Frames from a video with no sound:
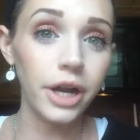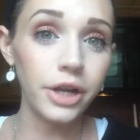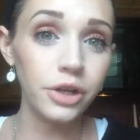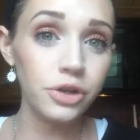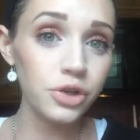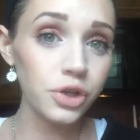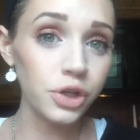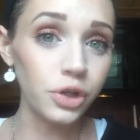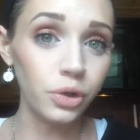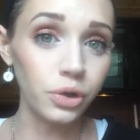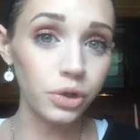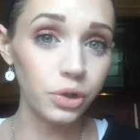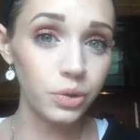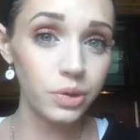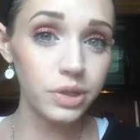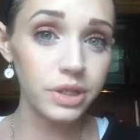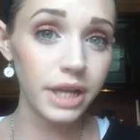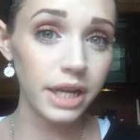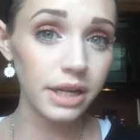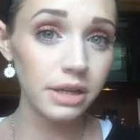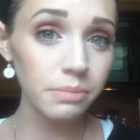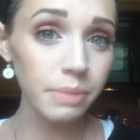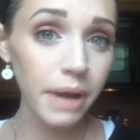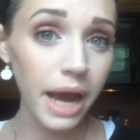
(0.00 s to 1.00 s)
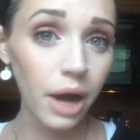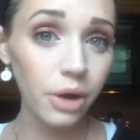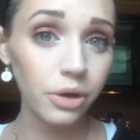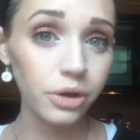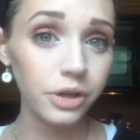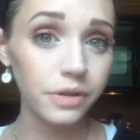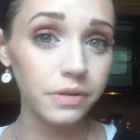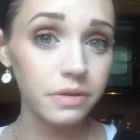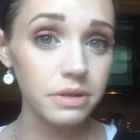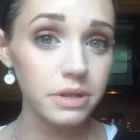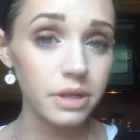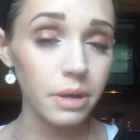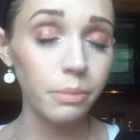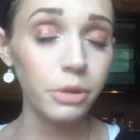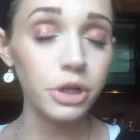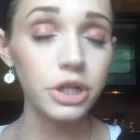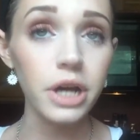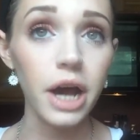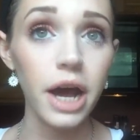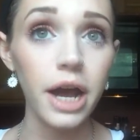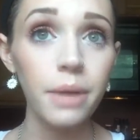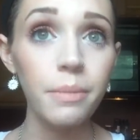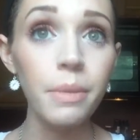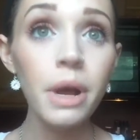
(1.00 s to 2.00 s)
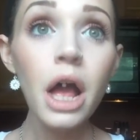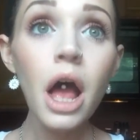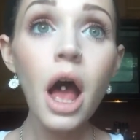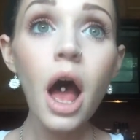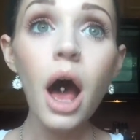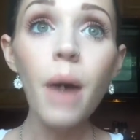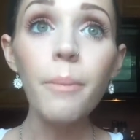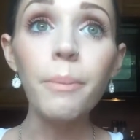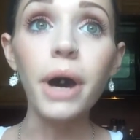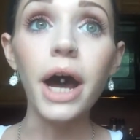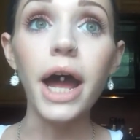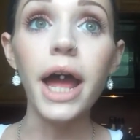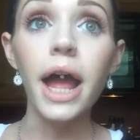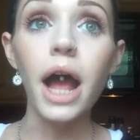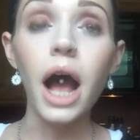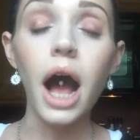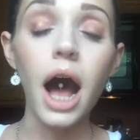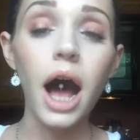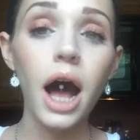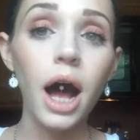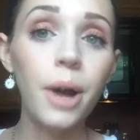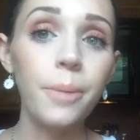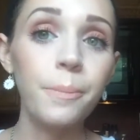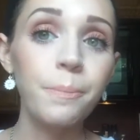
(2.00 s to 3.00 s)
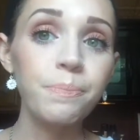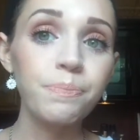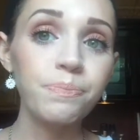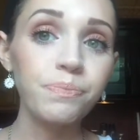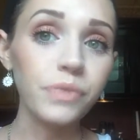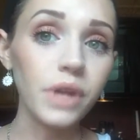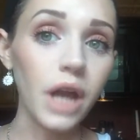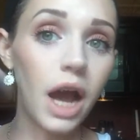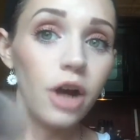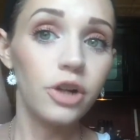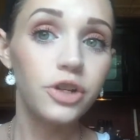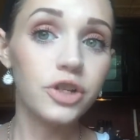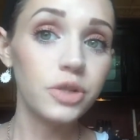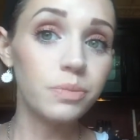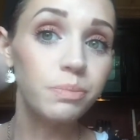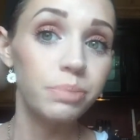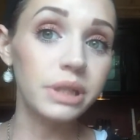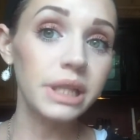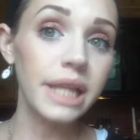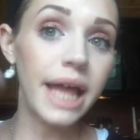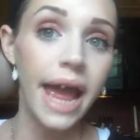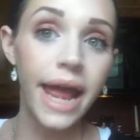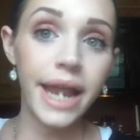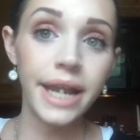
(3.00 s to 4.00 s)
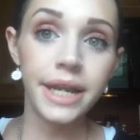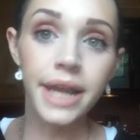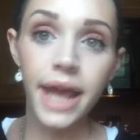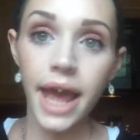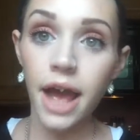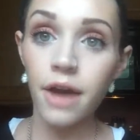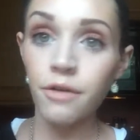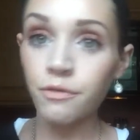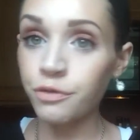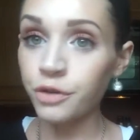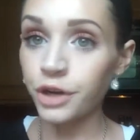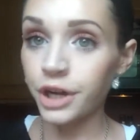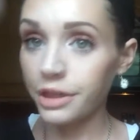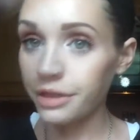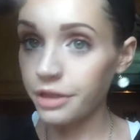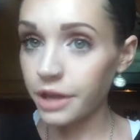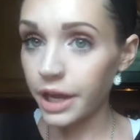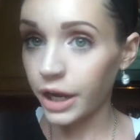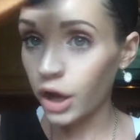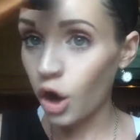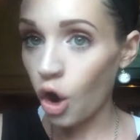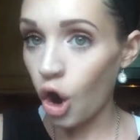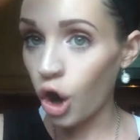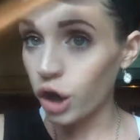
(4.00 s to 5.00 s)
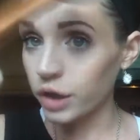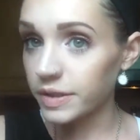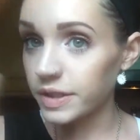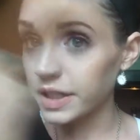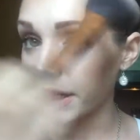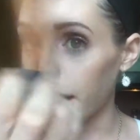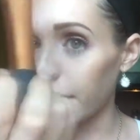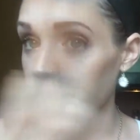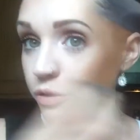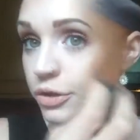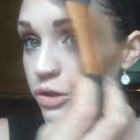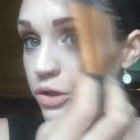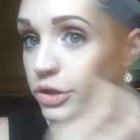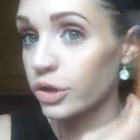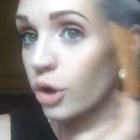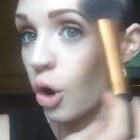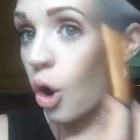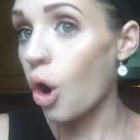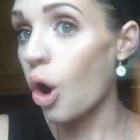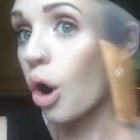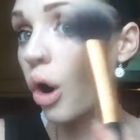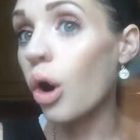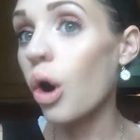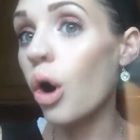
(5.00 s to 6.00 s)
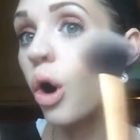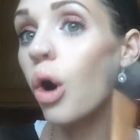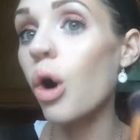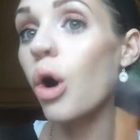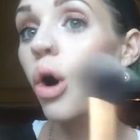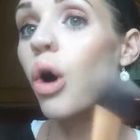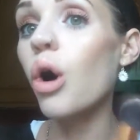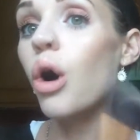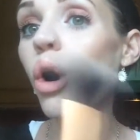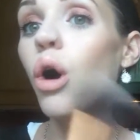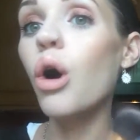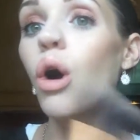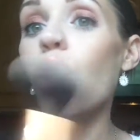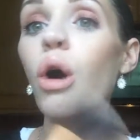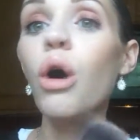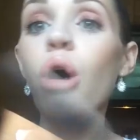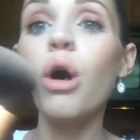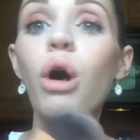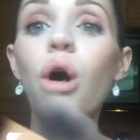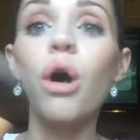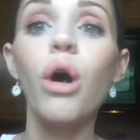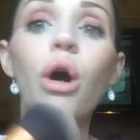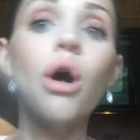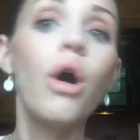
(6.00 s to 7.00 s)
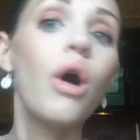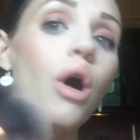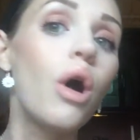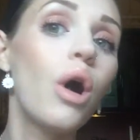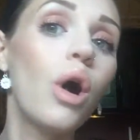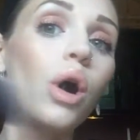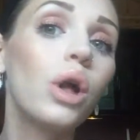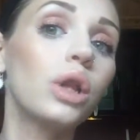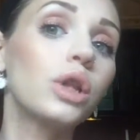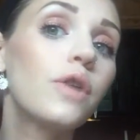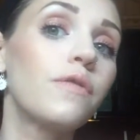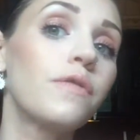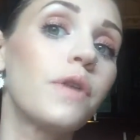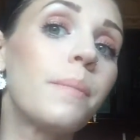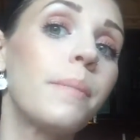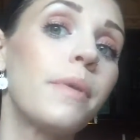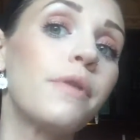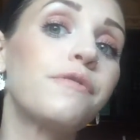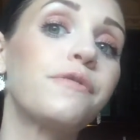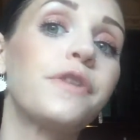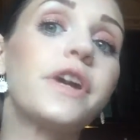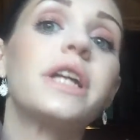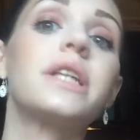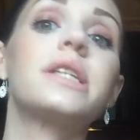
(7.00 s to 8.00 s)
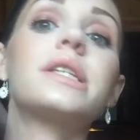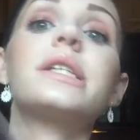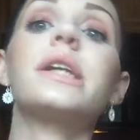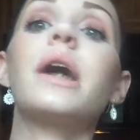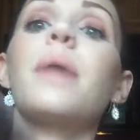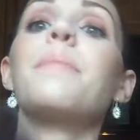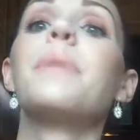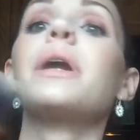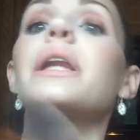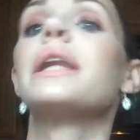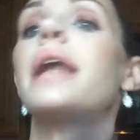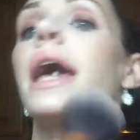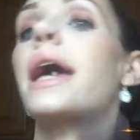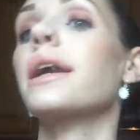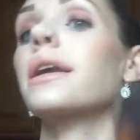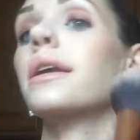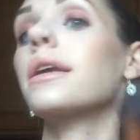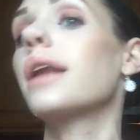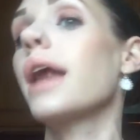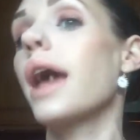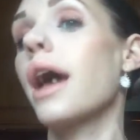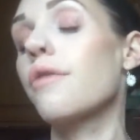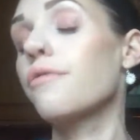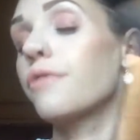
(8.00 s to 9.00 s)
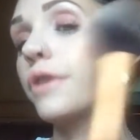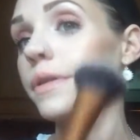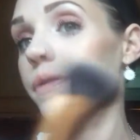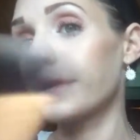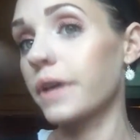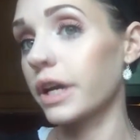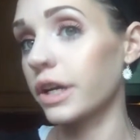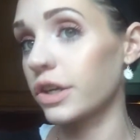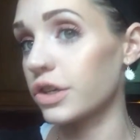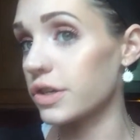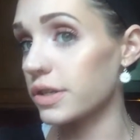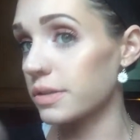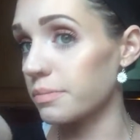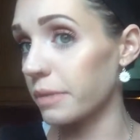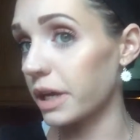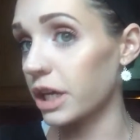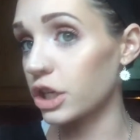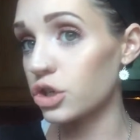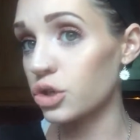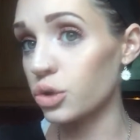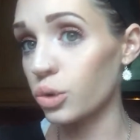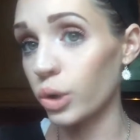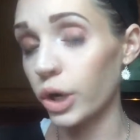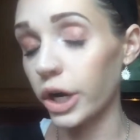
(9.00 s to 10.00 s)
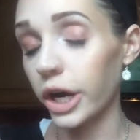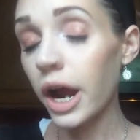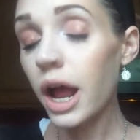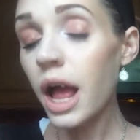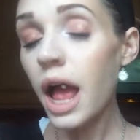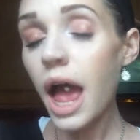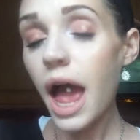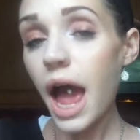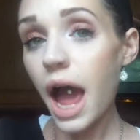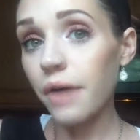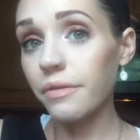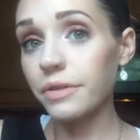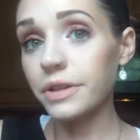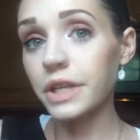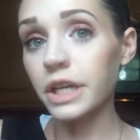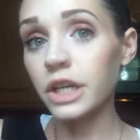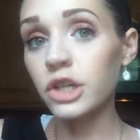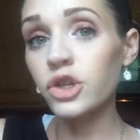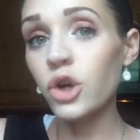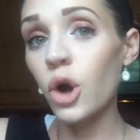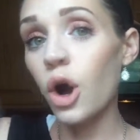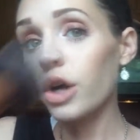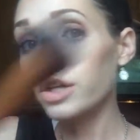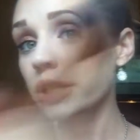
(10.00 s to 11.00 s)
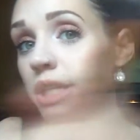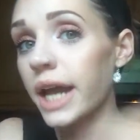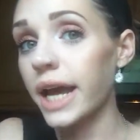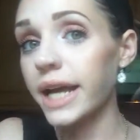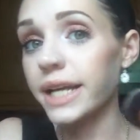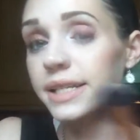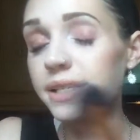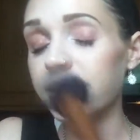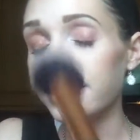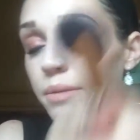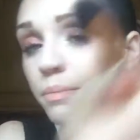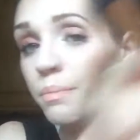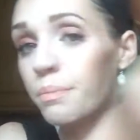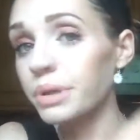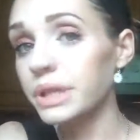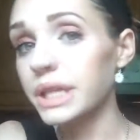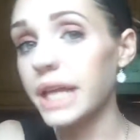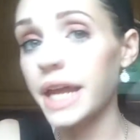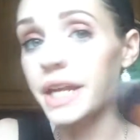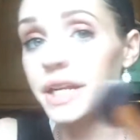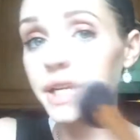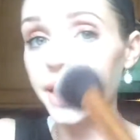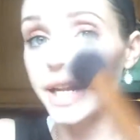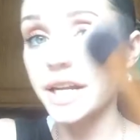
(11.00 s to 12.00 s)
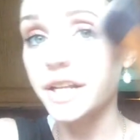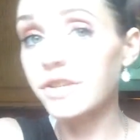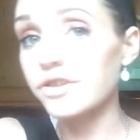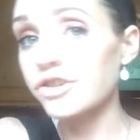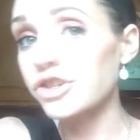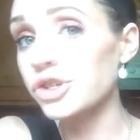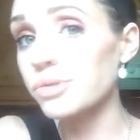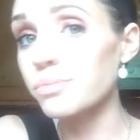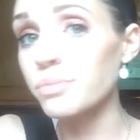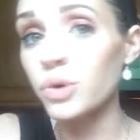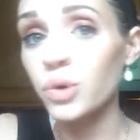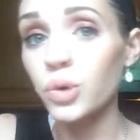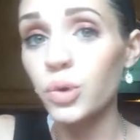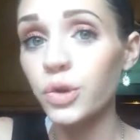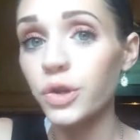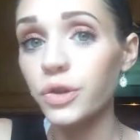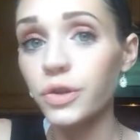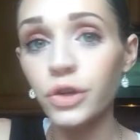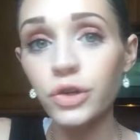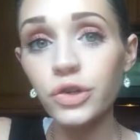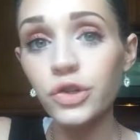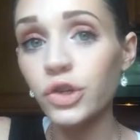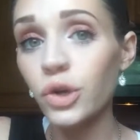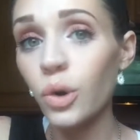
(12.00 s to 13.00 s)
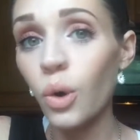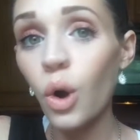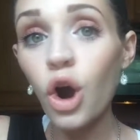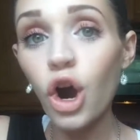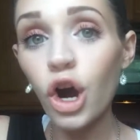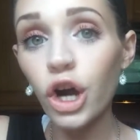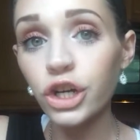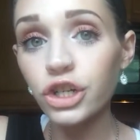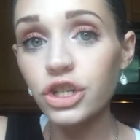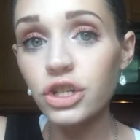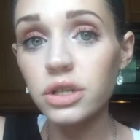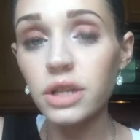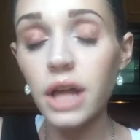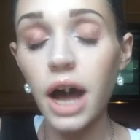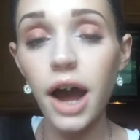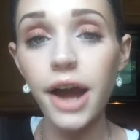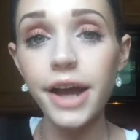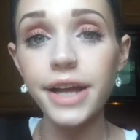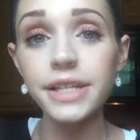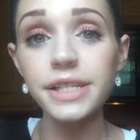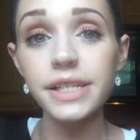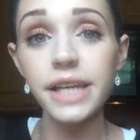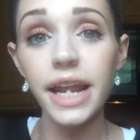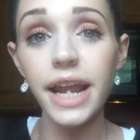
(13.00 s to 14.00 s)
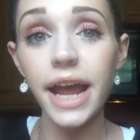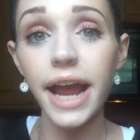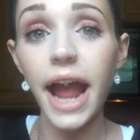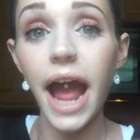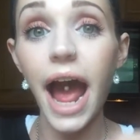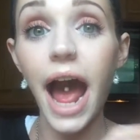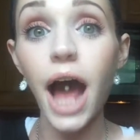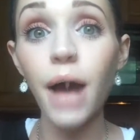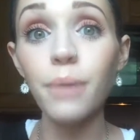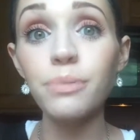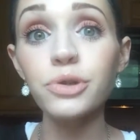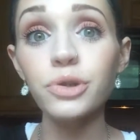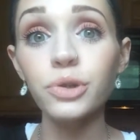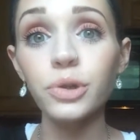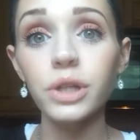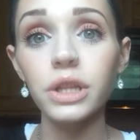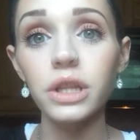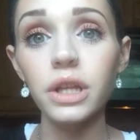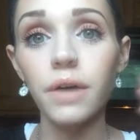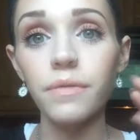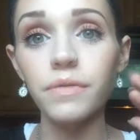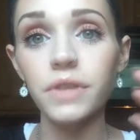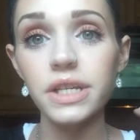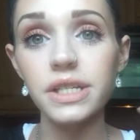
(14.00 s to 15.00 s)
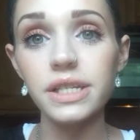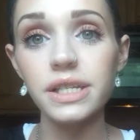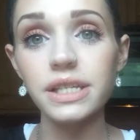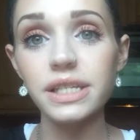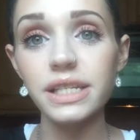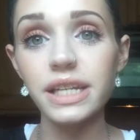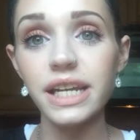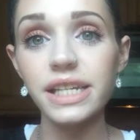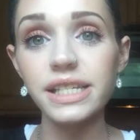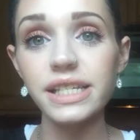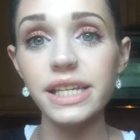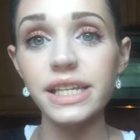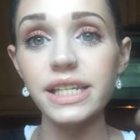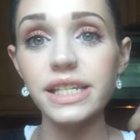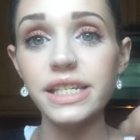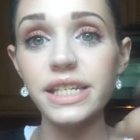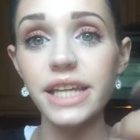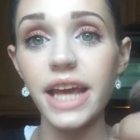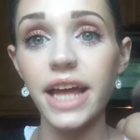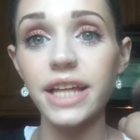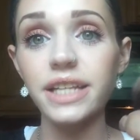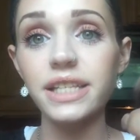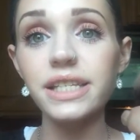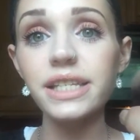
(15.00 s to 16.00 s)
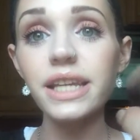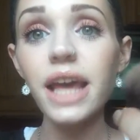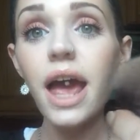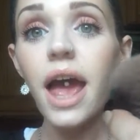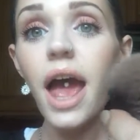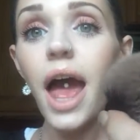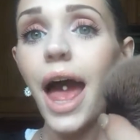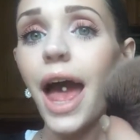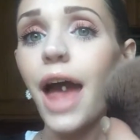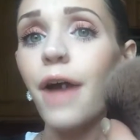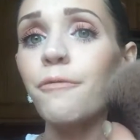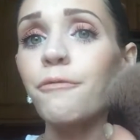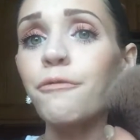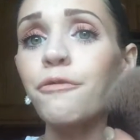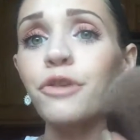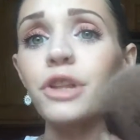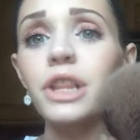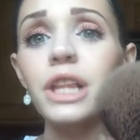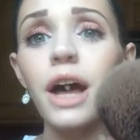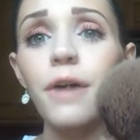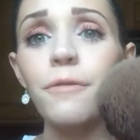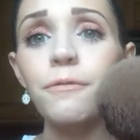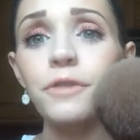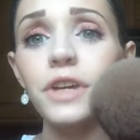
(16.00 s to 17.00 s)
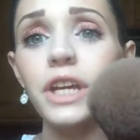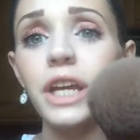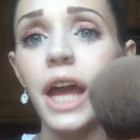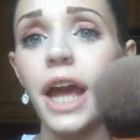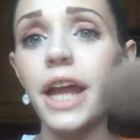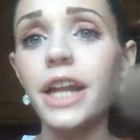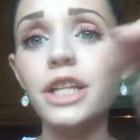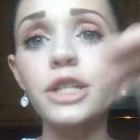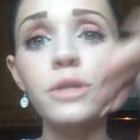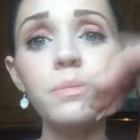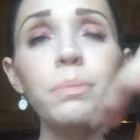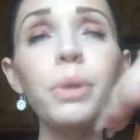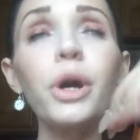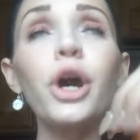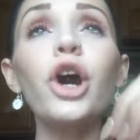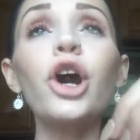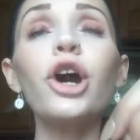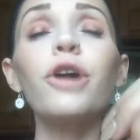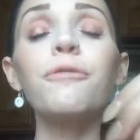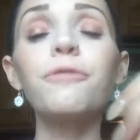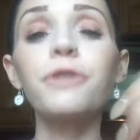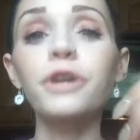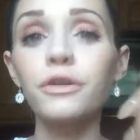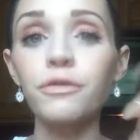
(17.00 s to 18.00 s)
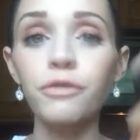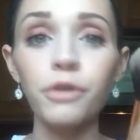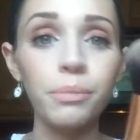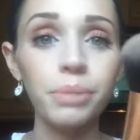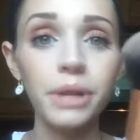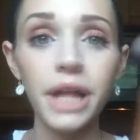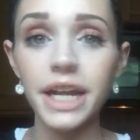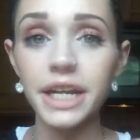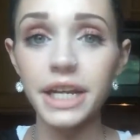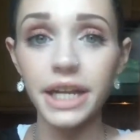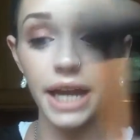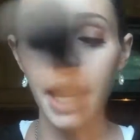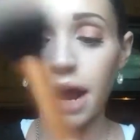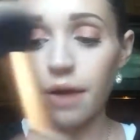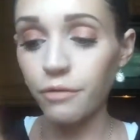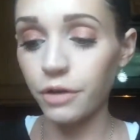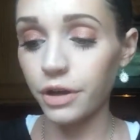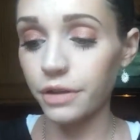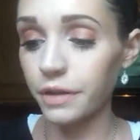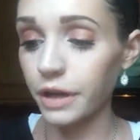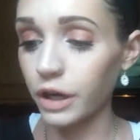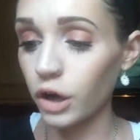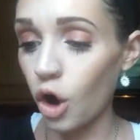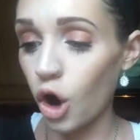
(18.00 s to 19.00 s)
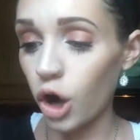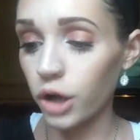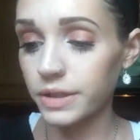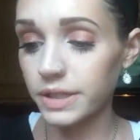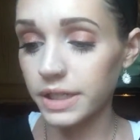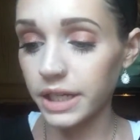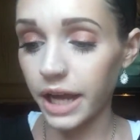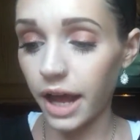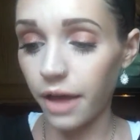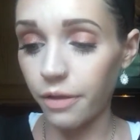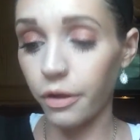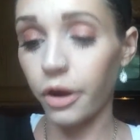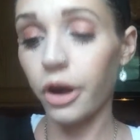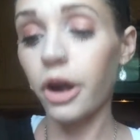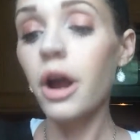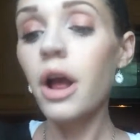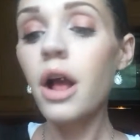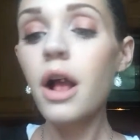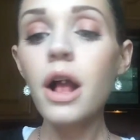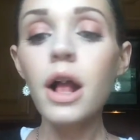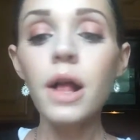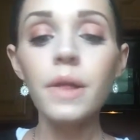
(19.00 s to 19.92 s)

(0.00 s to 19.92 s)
I usually don't use setting powder in the summertime, but I'll just blend everything all together, just all over my face, down my neck and everything, and just make sure everything's all nice and blended and smooth and there's no harsh lines, and I absolutely love this. It's nice and dense and fluffy, and it's perfect for blending everything all together.